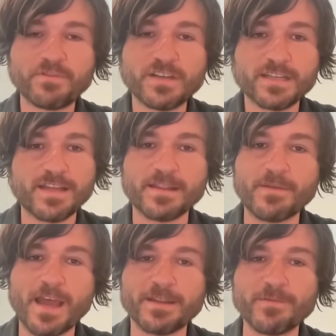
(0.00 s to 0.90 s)
it
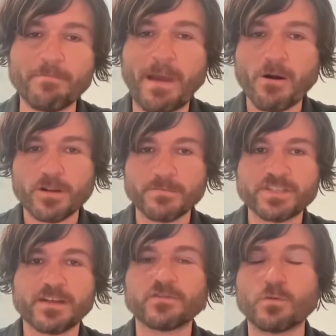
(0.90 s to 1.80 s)
and empower
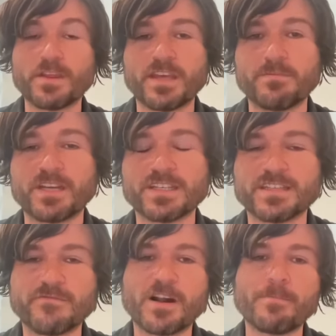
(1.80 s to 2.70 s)
themselves with it, because
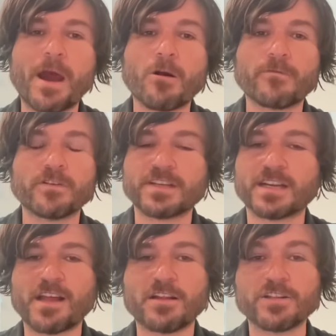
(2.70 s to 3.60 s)
it's a very powerful
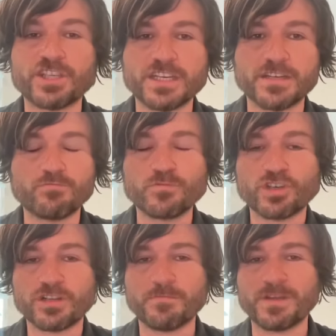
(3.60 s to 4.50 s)
technology.
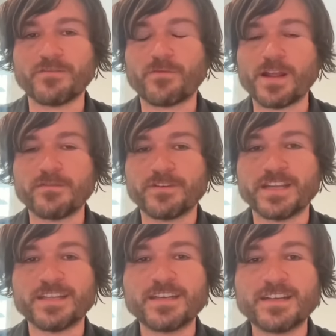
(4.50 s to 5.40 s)
Shouldn't be afraid of
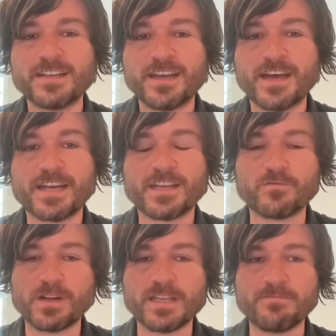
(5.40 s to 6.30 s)
it.
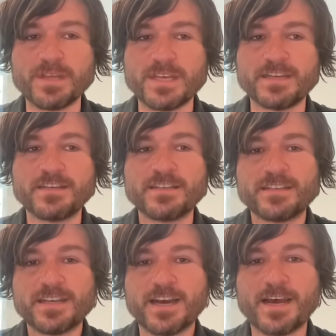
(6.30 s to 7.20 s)
Can really be
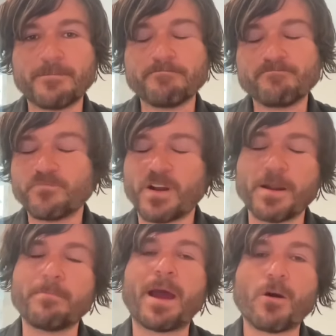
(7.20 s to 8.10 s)

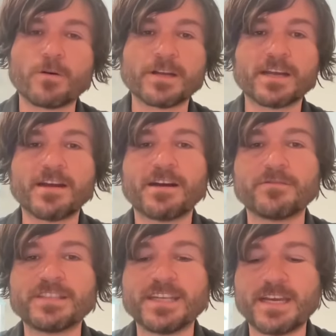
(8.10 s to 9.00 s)
very empowering, I
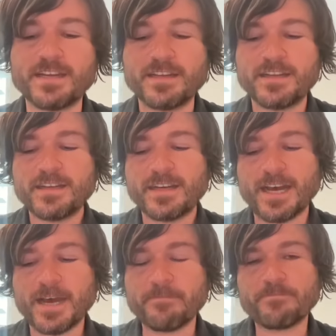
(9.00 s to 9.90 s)
would say.
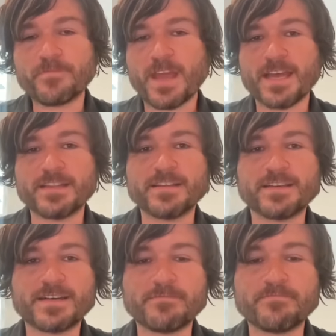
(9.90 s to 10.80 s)

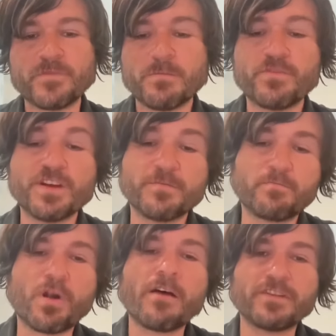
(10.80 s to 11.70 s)

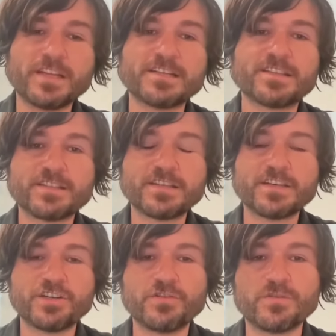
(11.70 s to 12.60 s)
The provenance
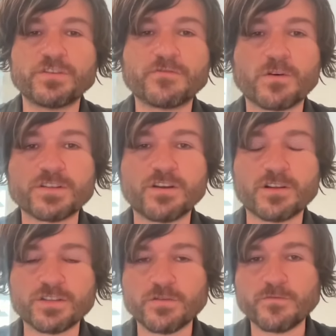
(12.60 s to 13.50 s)
issue is, of course,
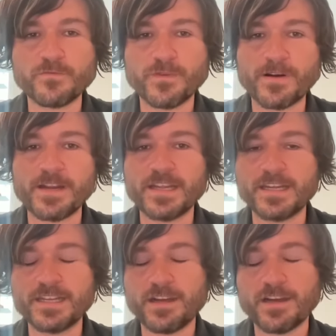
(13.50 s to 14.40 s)
also
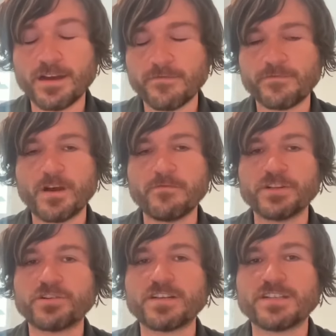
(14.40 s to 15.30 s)
very of
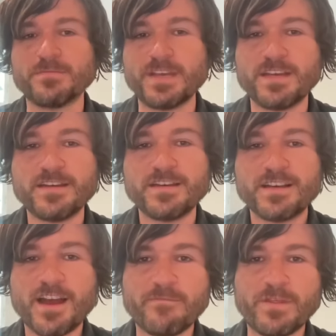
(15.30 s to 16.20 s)
interest to me.
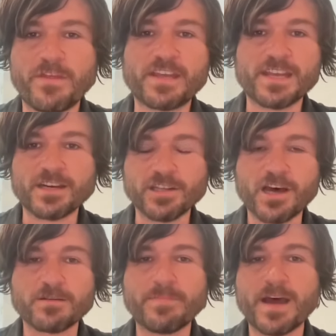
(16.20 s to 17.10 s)
I've been thinking a
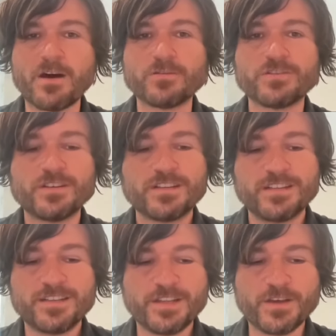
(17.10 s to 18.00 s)
lot about,
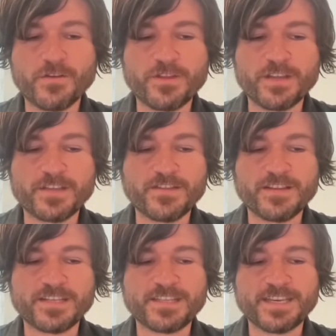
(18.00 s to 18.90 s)

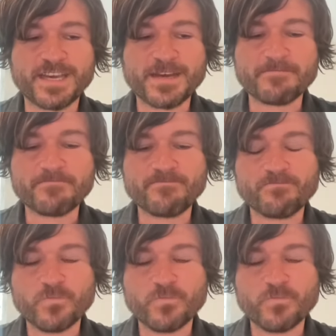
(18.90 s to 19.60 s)
this kind